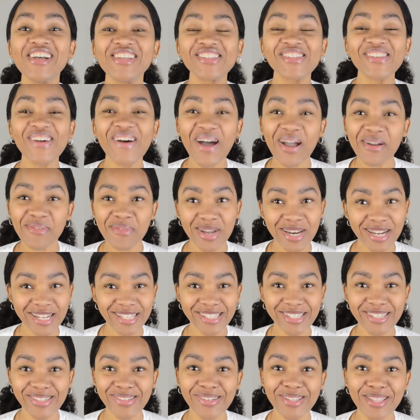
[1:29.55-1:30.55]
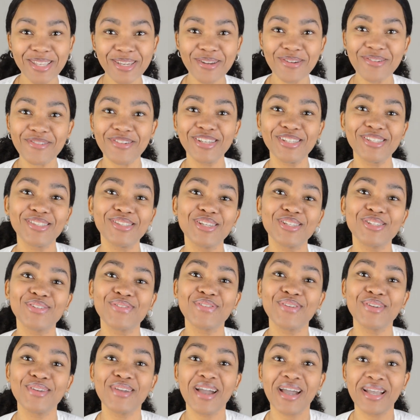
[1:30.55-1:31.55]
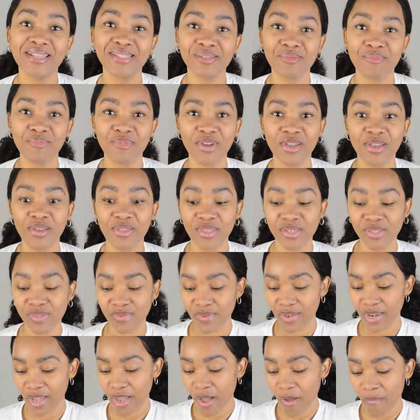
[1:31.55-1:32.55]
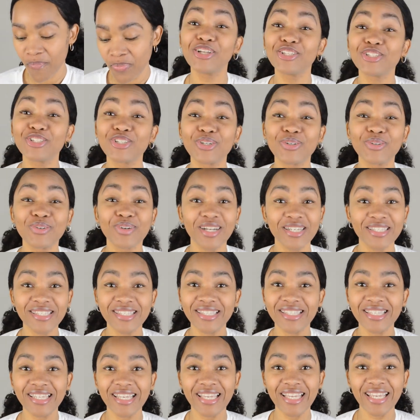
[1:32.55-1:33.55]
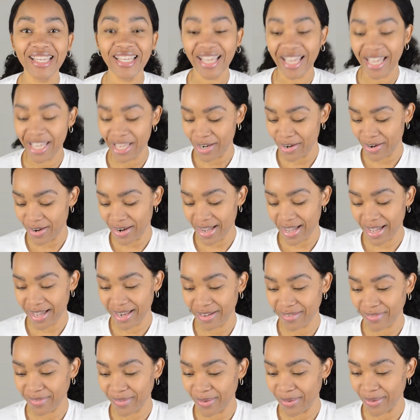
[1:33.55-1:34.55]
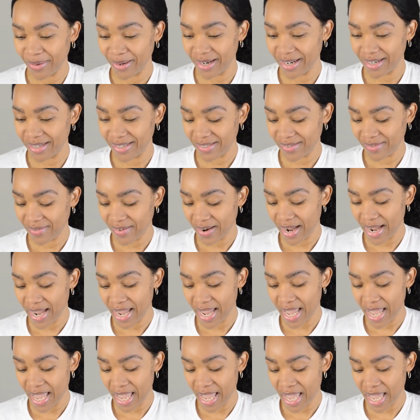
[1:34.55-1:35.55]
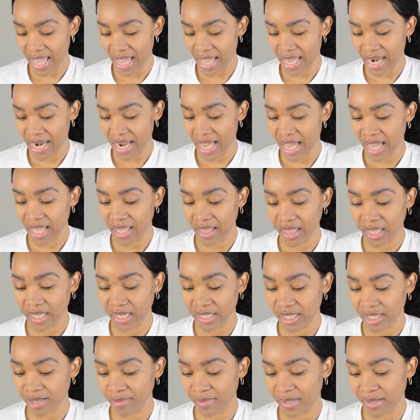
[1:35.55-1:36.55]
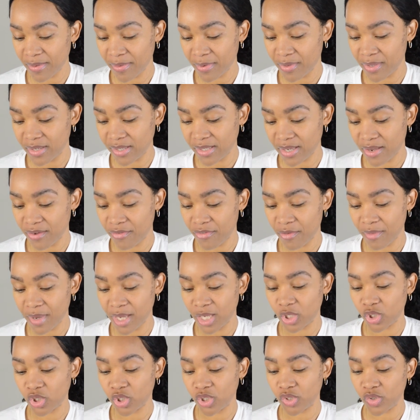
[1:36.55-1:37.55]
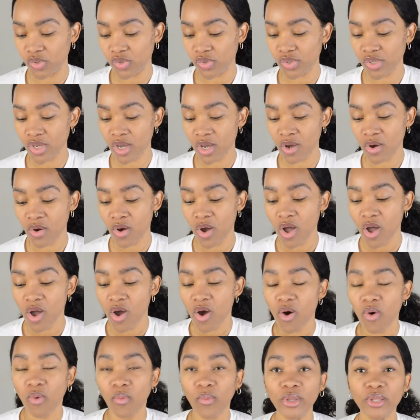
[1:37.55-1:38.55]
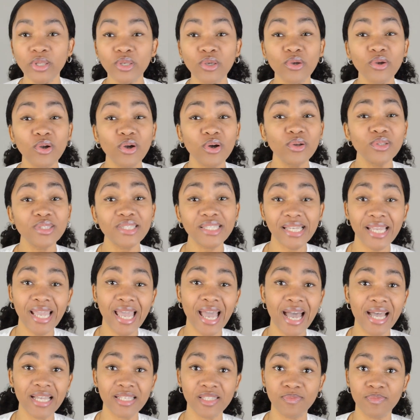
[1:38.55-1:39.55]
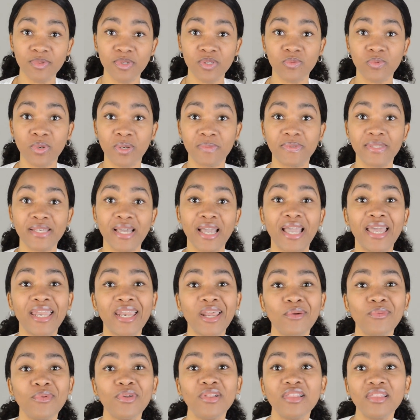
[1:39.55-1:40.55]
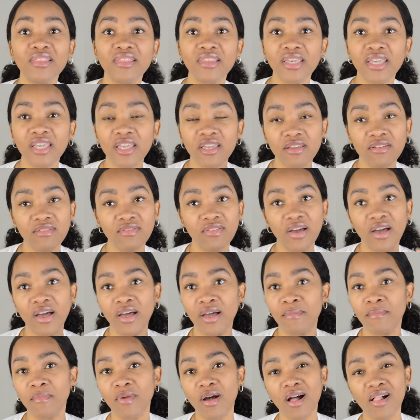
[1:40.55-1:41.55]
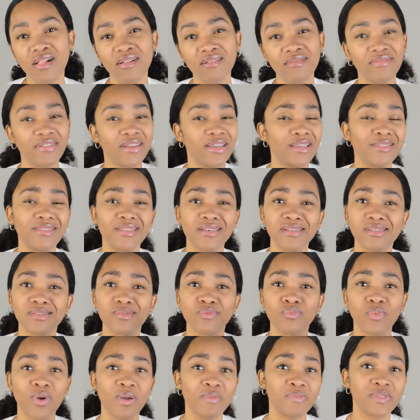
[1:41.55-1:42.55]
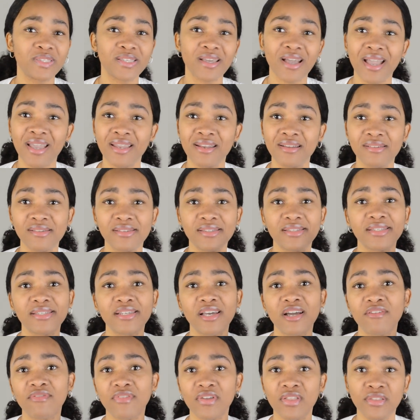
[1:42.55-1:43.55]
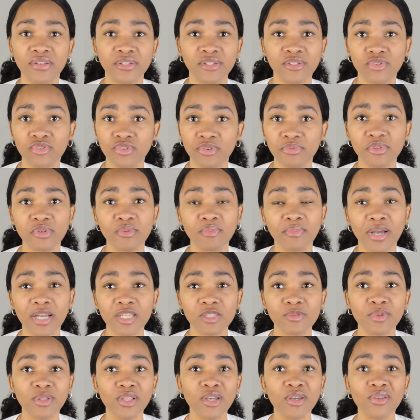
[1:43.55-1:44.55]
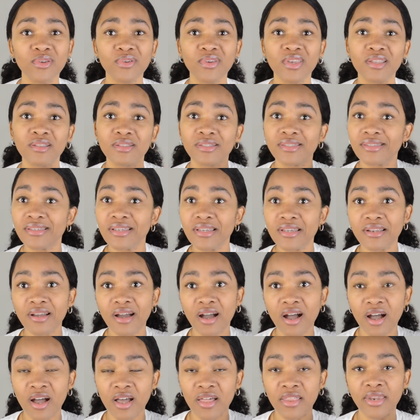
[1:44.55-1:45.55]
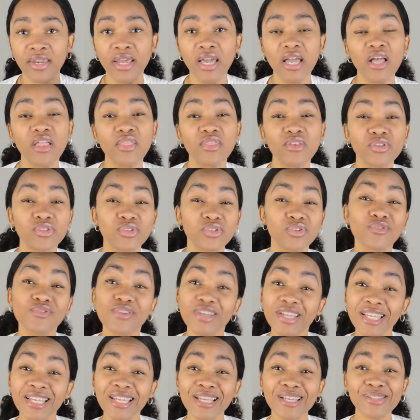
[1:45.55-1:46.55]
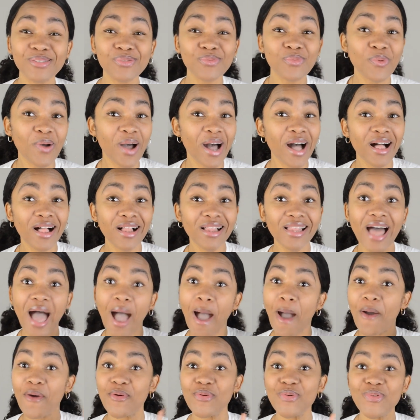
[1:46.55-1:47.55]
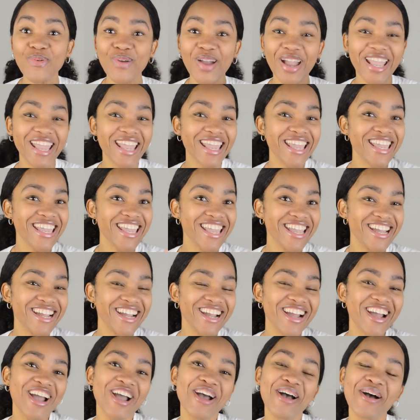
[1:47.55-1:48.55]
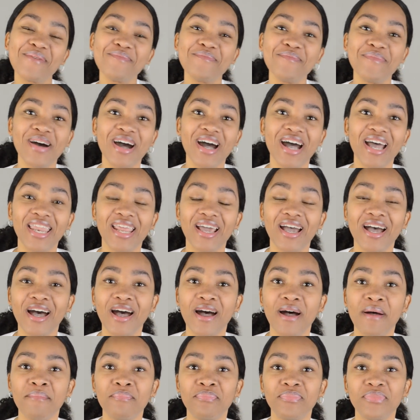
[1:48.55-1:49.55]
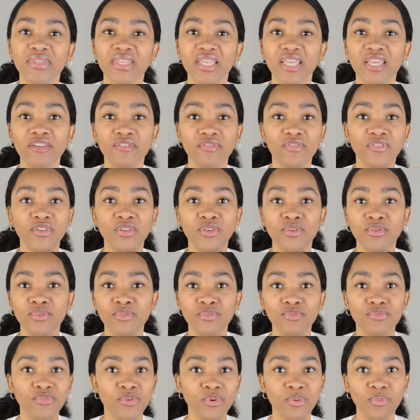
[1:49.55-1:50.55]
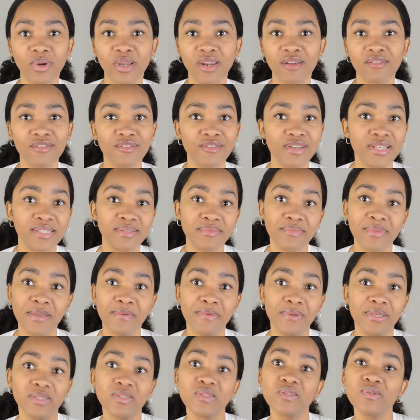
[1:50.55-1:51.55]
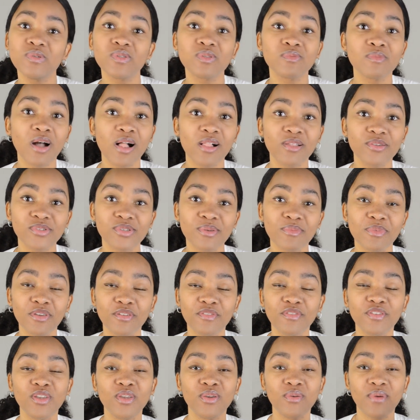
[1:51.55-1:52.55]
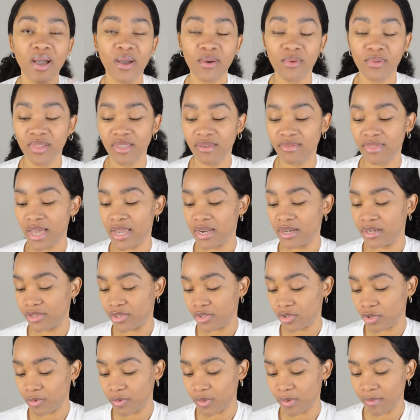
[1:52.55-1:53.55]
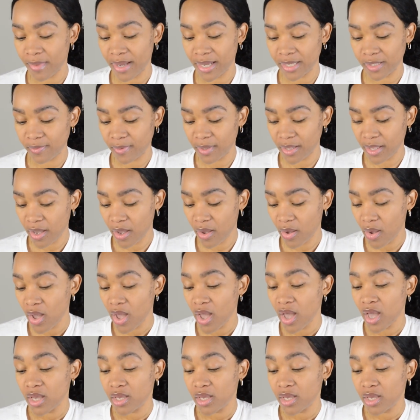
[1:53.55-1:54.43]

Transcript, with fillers: So I wanted to do a little research for you guys and bring you this video. Trusty internet, of course, right? And I looked up some of this information. So when you go to CASPA's website, and I will leave um, all of like this website and stuff in the description box below. You can see it on the screen as well, right here. But um, if you, for whatever reason, maybe it's too small or something for you, I will leave that in the description box below.